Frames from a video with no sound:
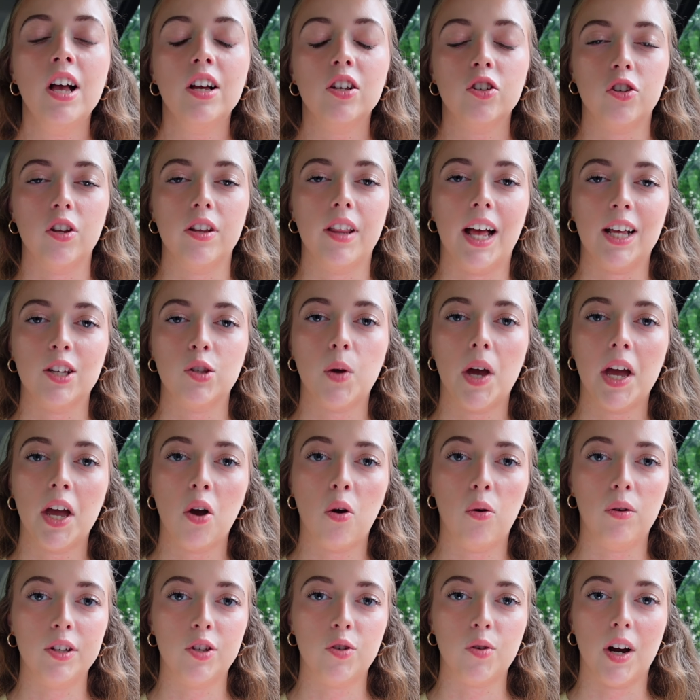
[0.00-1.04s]
So that's why I
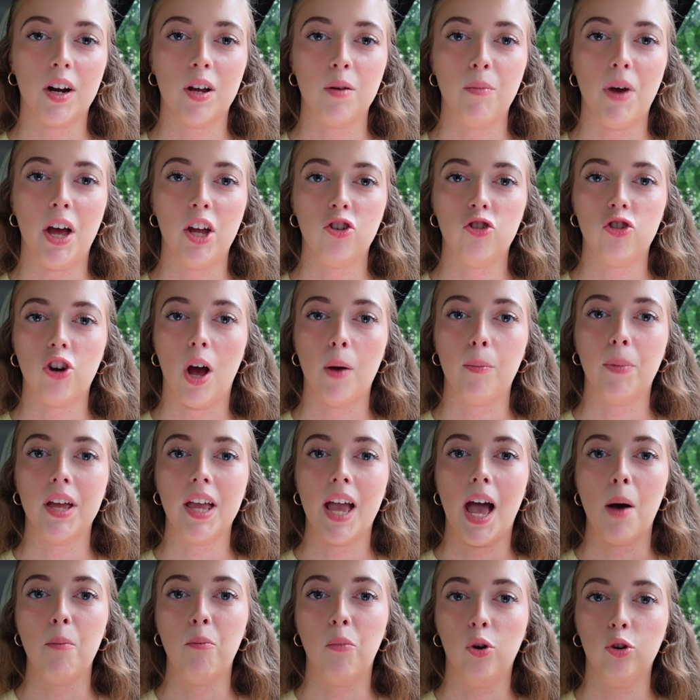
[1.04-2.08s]
always recommend
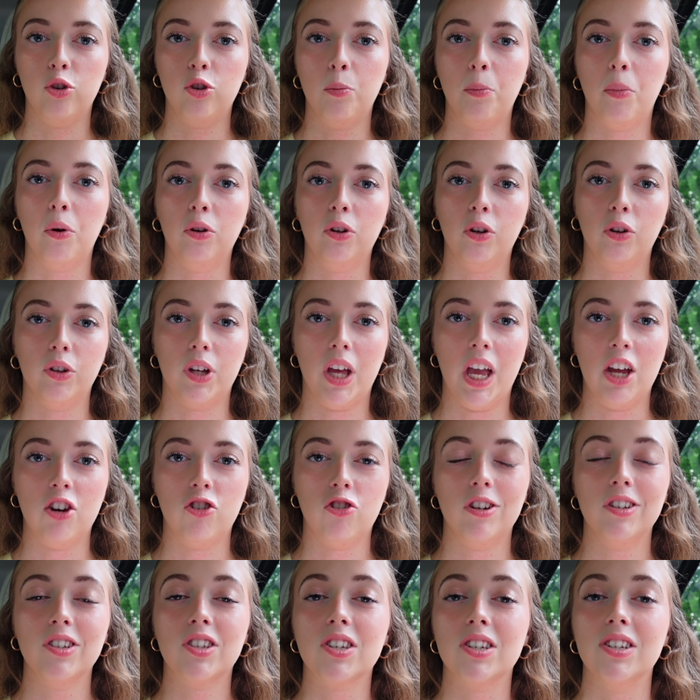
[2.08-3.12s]
shopping at multiple
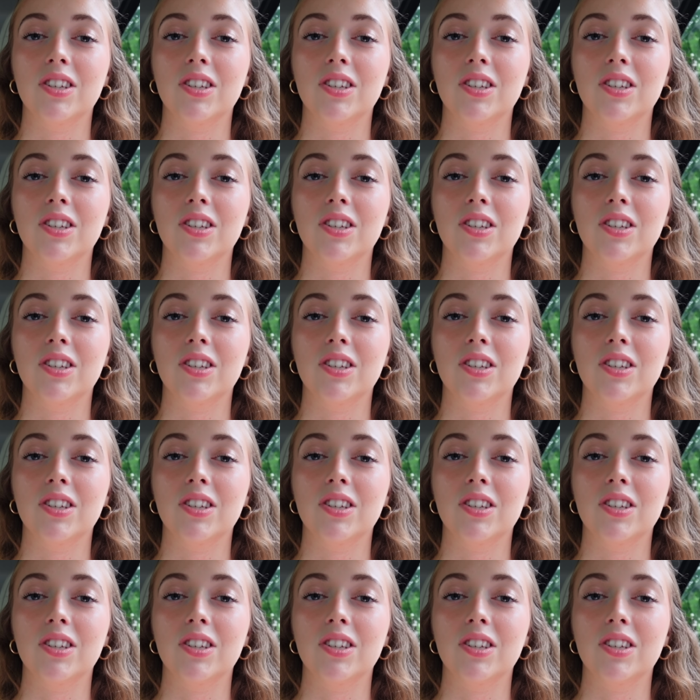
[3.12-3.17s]
locations,